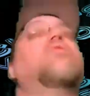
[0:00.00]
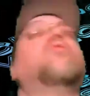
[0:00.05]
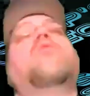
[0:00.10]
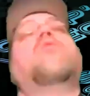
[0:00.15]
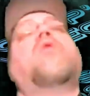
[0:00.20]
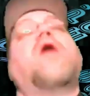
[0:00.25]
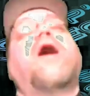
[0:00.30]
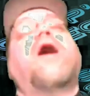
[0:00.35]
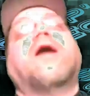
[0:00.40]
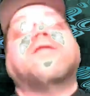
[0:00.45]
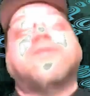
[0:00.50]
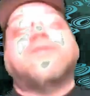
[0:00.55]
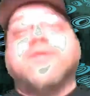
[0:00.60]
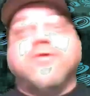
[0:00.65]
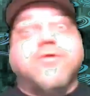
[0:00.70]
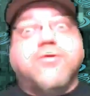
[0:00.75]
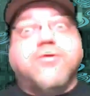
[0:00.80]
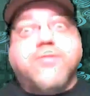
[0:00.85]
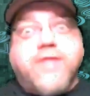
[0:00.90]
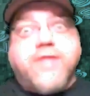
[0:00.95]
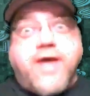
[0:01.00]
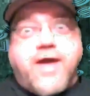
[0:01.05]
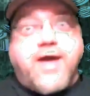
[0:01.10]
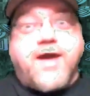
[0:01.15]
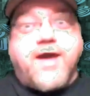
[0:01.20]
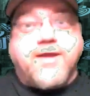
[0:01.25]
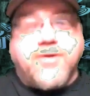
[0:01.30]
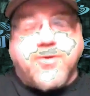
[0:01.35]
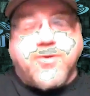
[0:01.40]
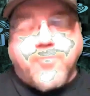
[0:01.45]
"Why'd you do
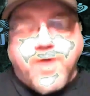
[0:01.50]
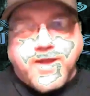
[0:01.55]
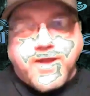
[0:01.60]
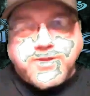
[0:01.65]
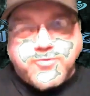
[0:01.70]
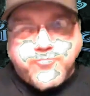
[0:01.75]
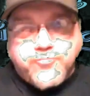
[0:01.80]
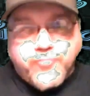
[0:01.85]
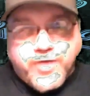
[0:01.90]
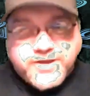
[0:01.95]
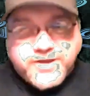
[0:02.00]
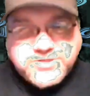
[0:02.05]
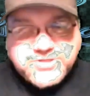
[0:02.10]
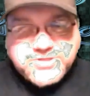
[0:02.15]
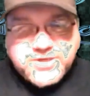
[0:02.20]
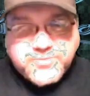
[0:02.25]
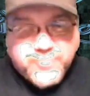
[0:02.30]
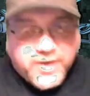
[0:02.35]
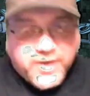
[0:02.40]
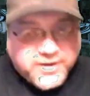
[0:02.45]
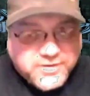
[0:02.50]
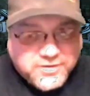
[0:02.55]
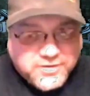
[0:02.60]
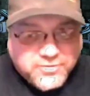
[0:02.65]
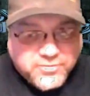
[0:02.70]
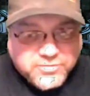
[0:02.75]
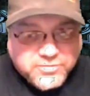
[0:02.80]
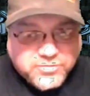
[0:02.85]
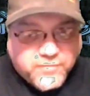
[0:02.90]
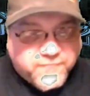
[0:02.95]
that? Or why'd you rush it? Why'd you
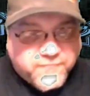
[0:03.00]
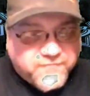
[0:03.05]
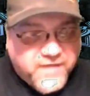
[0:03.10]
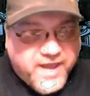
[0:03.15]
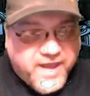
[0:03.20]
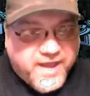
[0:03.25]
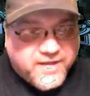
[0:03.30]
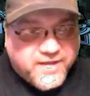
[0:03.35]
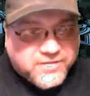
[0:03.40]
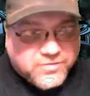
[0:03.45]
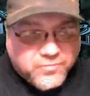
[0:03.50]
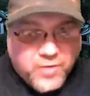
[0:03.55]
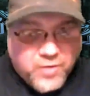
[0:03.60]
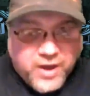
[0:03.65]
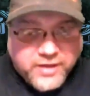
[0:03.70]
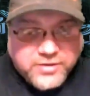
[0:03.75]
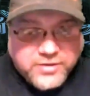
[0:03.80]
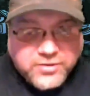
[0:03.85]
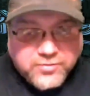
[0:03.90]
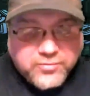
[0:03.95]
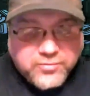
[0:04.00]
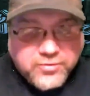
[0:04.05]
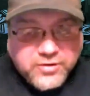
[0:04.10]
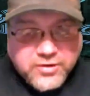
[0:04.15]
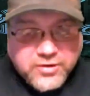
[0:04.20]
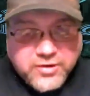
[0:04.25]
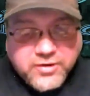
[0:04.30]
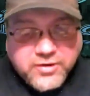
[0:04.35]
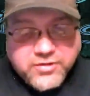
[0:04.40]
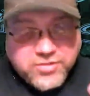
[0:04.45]
do it so fast? Why'd you
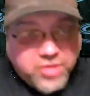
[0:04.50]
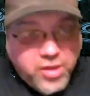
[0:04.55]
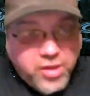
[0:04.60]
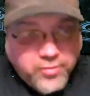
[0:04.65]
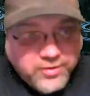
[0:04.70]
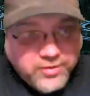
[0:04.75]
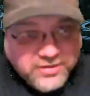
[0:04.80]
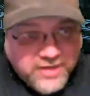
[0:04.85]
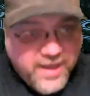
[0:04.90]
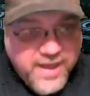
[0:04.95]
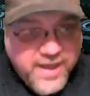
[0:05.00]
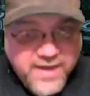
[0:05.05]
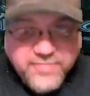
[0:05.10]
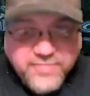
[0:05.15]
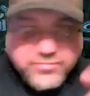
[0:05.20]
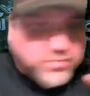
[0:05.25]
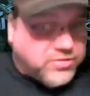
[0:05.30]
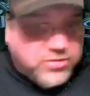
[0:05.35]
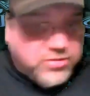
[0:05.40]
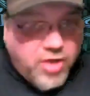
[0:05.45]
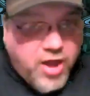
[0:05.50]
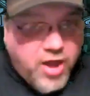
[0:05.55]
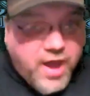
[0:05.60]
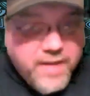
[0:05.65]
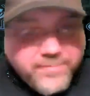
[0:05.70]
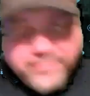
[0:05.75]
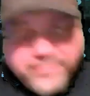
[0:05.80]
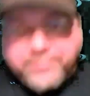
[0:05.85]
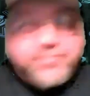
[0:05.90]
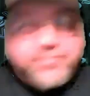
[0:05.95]
slow it down?
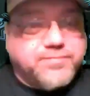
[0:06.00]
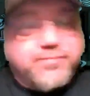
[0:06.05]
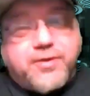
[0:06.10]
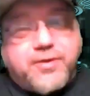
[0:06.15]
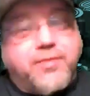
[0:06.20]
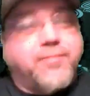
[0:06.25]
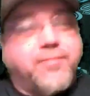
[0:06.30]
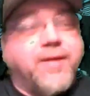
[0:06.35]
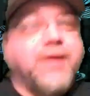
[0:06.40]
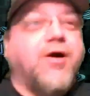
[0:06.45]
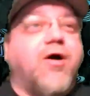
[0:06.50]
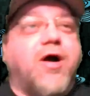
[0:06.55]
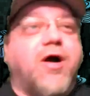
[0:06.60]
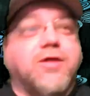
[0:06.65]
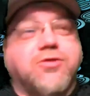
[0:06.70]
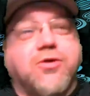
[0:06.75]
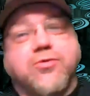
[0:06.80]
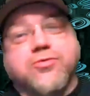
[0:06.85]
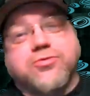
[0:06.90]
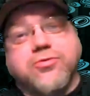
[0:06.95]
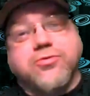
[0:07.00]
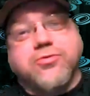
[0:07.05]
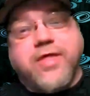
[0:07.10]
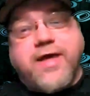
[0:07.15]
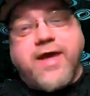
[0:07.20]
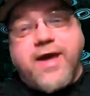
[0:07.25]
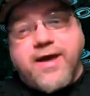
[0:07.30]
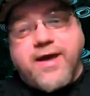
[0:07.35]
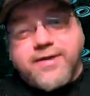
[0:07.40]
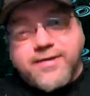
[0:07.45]
Stop! Oh my God, don't do
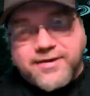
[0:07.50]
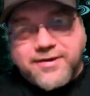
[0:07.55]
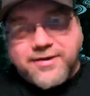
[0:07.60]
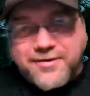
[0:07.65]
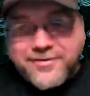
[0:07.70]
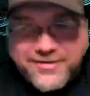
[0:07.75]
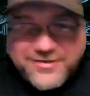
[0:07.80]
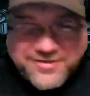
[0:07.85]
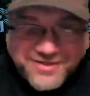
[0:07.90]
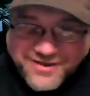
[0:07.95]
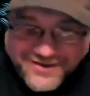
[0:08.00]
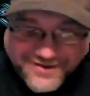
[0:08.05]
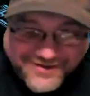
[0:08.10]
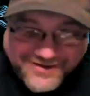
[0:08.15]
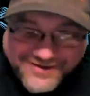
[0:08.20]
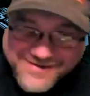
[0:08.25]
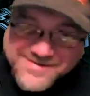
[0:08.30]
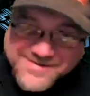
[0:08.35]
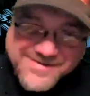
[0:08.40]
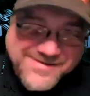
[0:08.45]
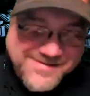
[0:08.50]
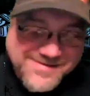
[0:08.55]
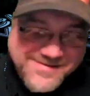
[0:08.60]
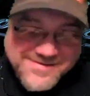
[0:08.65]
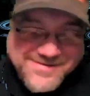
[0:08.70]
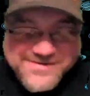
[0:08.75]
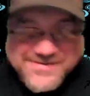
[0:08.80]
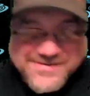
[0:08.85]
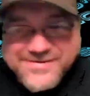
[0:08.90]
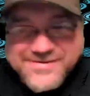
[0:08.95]
that!" You know? Yeah,
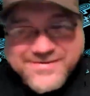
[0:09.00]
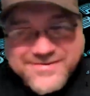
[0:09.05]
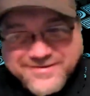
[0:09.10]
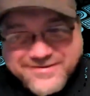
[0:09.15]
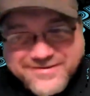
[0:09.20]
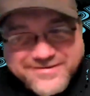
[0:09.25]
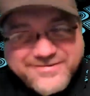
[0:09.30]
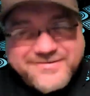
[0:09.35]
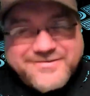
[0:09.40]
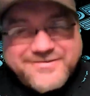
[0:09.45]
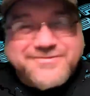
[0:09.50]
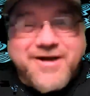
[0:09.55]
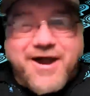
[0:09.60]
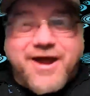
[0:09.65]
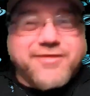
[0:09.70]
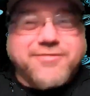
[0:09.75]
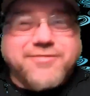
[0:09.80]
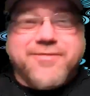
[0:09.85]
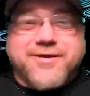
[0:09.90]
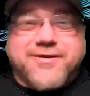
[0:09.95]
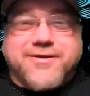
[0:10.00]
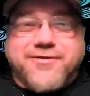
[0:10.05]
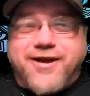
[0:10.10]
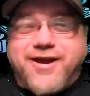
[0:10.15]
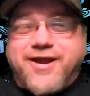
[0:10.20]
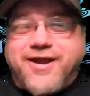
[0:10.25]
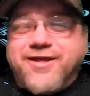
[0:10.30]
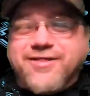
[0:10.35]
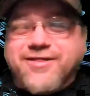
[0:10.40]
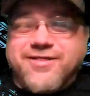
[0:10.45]
yeah. Drives me
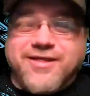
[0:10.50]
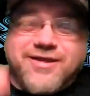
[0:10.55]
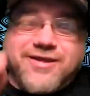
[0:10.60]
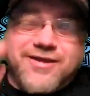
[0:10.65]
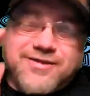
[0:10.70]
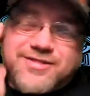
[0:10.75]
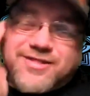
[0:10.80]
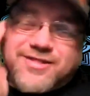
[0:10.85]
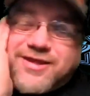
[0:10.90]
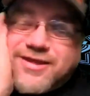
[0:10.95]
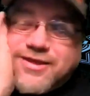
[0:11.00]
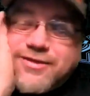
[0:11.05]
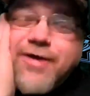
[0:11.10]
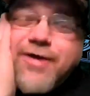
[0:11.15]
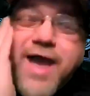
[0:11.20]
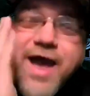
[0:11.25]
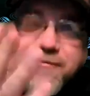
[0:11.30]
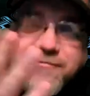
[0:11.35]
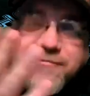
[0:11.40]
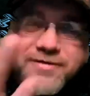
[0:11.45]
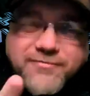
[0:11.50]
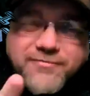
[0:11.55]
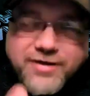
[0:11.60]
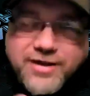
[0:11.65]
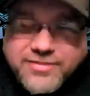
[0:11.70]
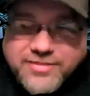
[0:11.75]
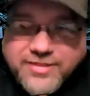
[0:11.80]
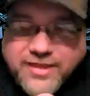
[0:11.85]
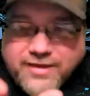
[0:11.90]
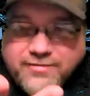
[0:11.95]
crazy. It's like you have it
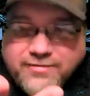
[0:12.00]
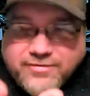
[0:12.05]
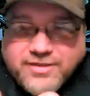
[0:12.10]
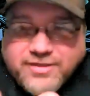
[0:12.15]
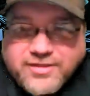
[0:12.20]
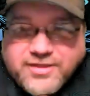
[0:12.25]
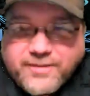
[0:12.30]
right there at the